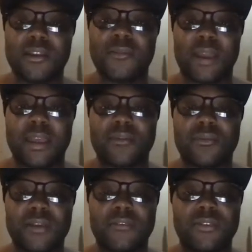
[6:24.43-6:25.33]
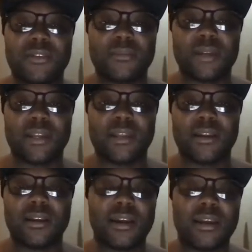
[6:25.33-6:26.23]
you might have to wait for some money,
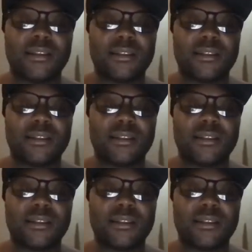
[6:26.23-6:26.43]
all right?